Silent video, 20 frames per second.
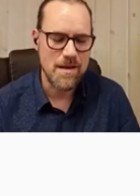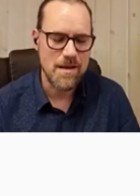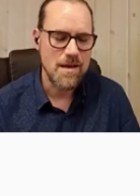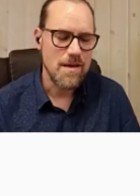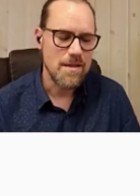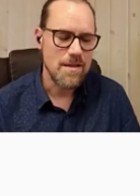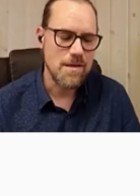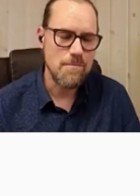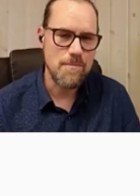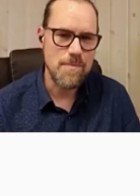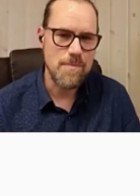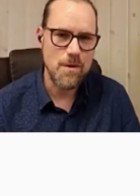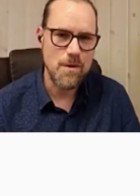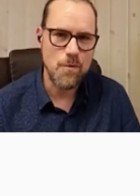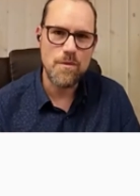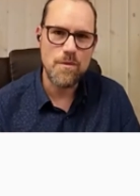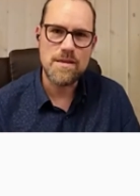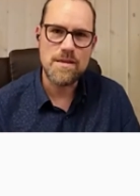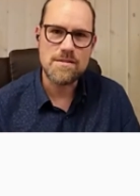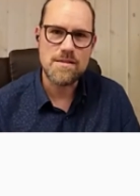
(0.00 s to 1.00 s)
There'd be all
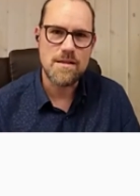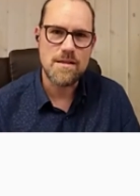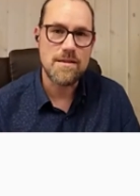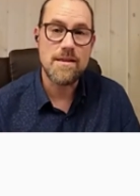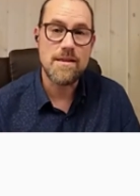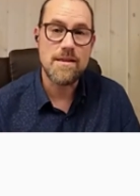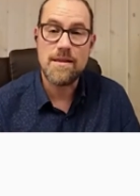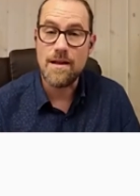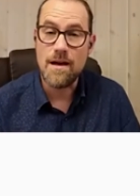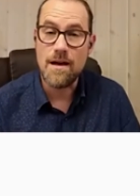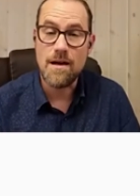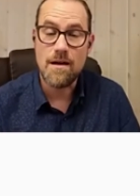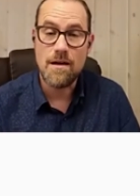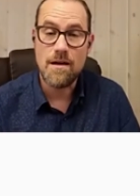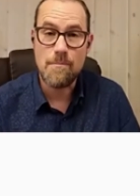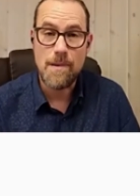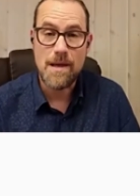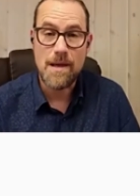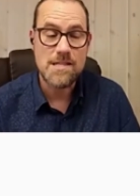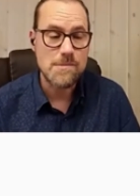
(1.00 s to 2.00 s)
these things, and a
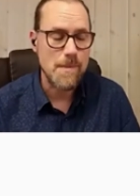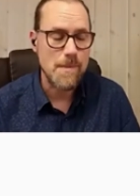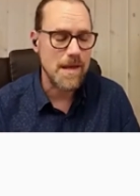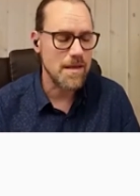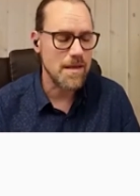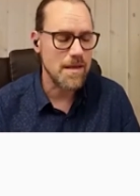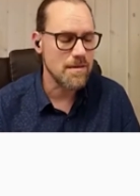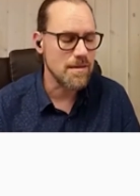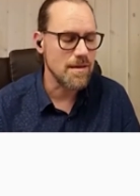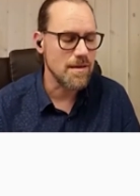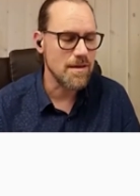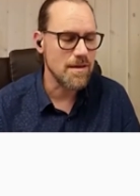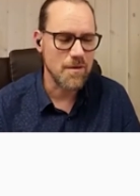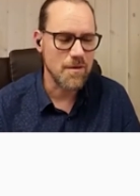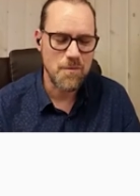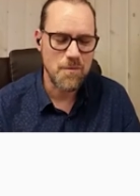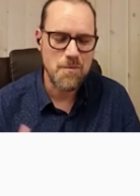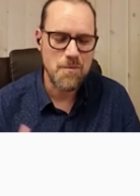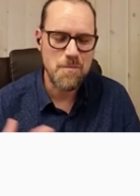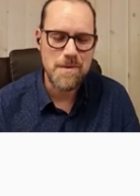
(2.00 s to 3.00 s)
pacemaker thing, and
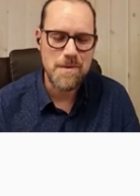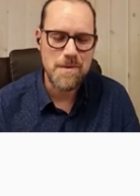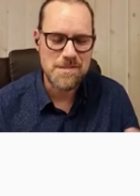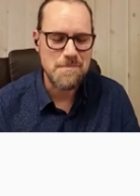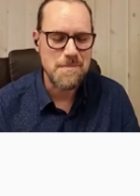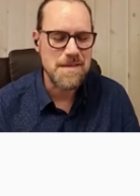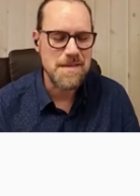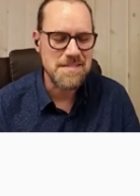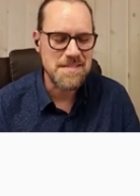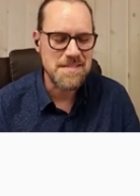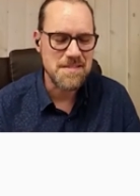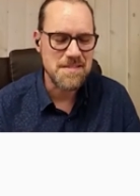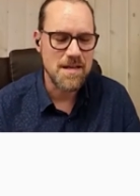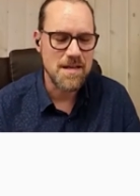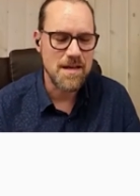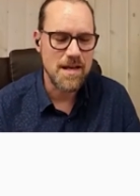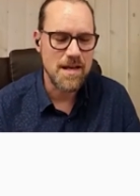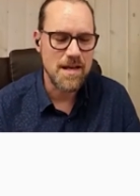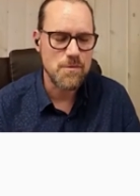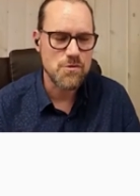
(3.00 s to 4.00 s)
all bits and pieces,
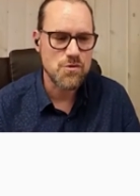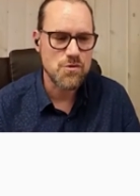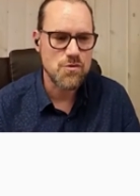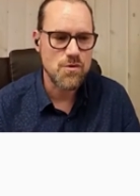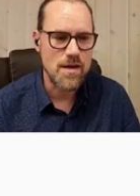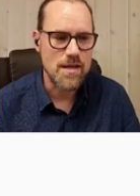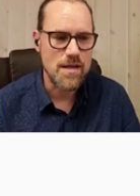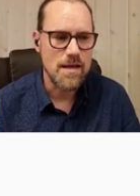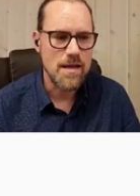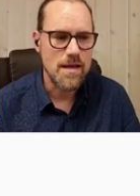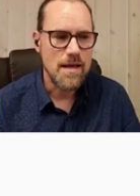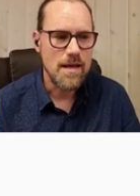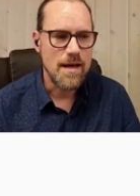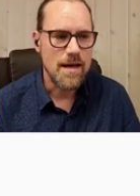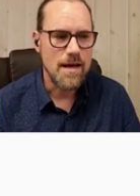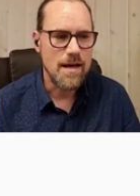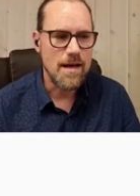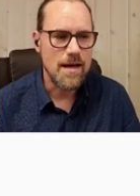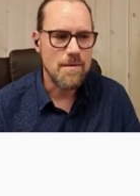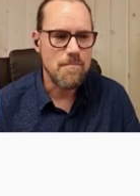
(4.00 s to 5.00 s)
and it was great.
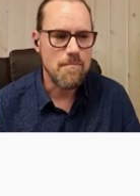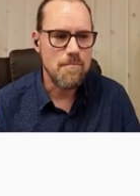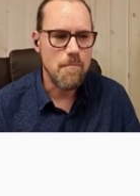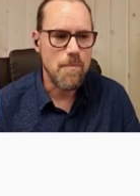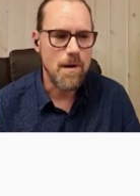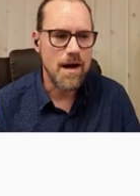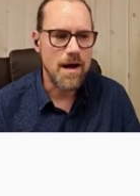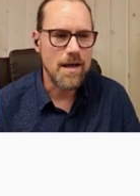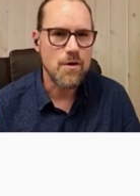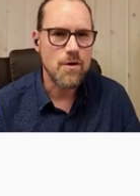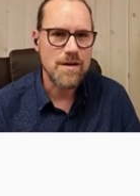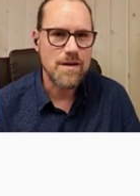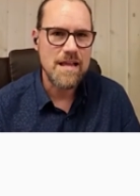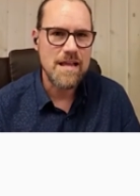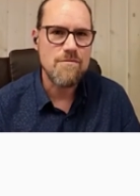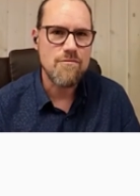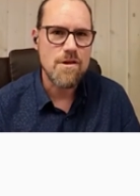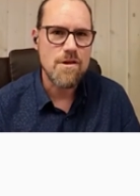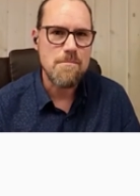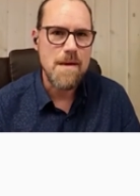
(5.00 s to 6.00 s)
But I could
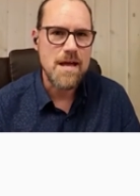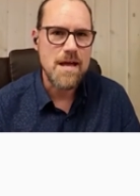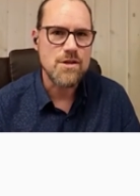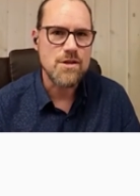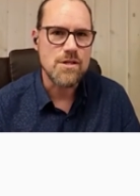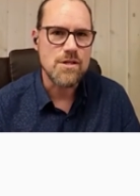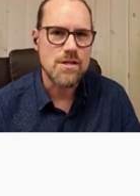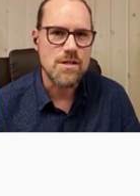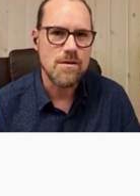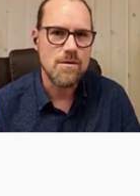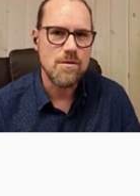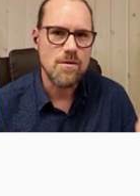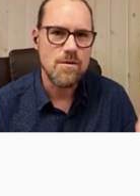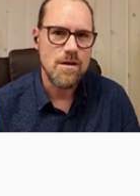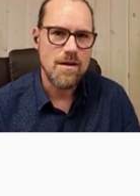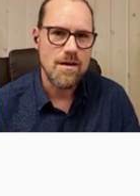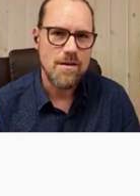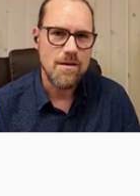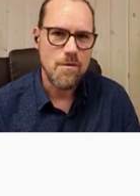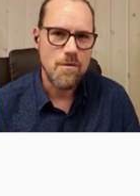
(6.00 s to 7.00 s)
never imagine
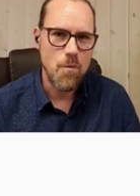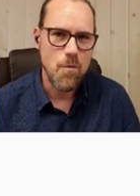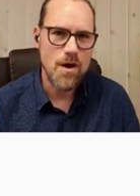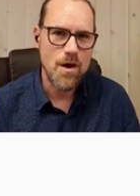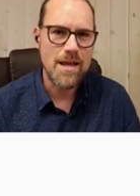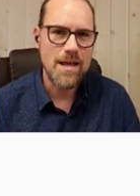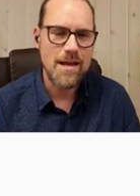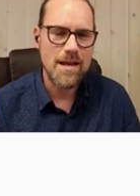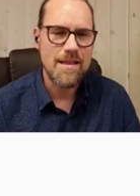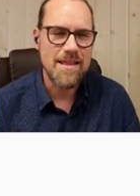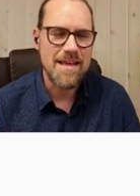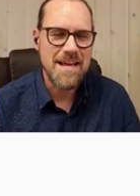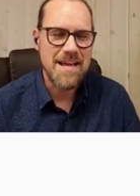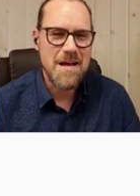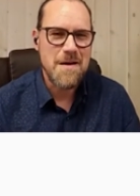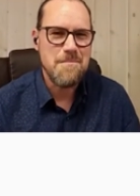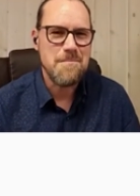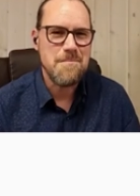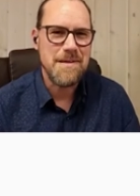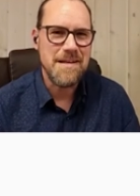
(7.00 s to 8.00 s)
working at that
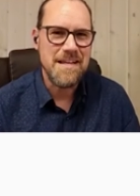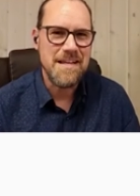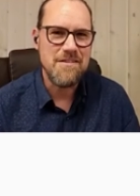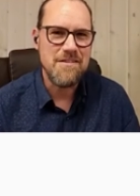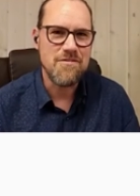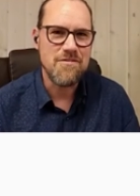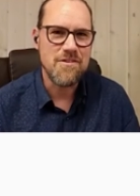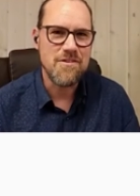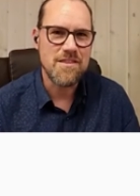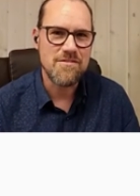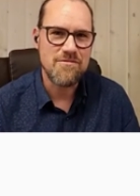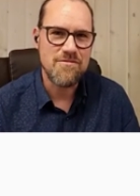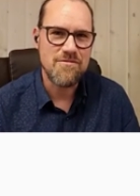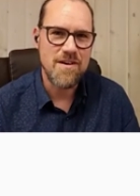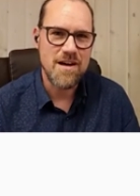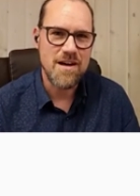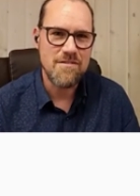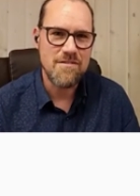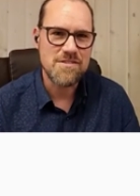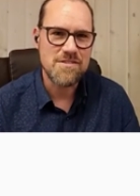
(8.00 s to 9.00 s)
company for the
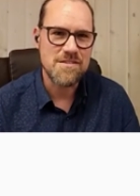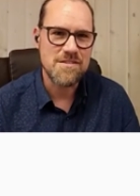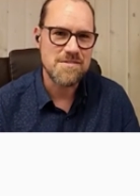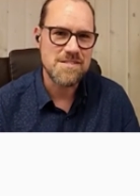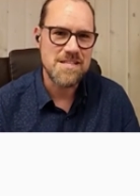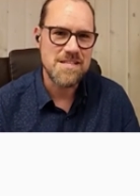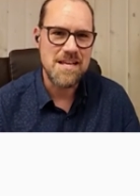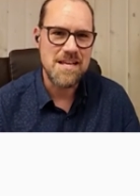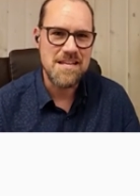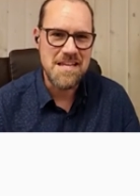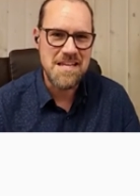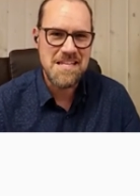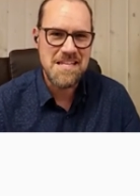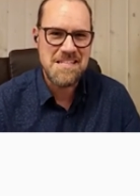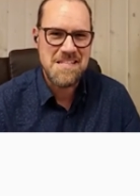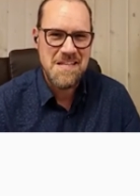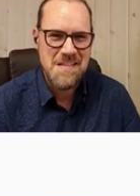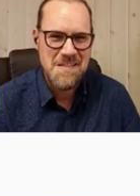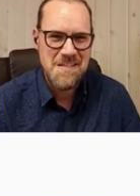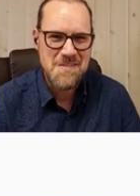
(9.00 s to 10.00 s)
5 to 10 years
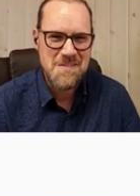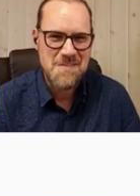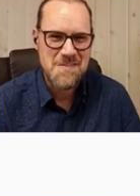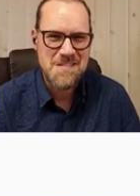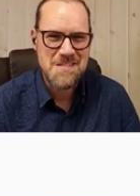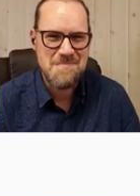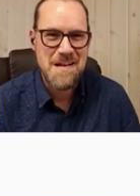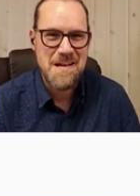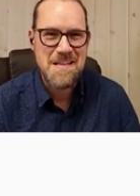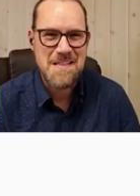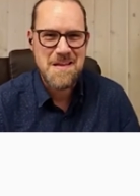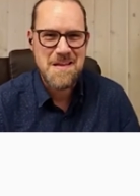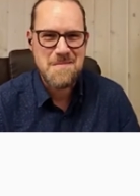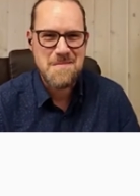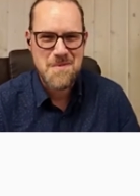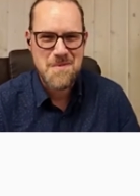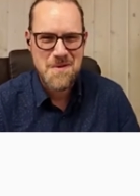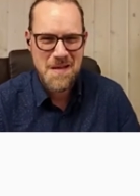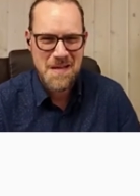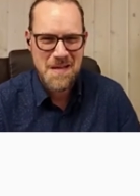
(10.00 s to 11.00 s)
it took to make that
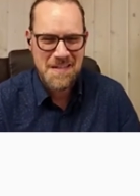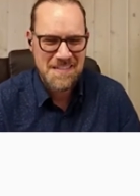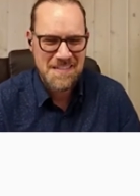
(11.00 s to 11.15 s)
product.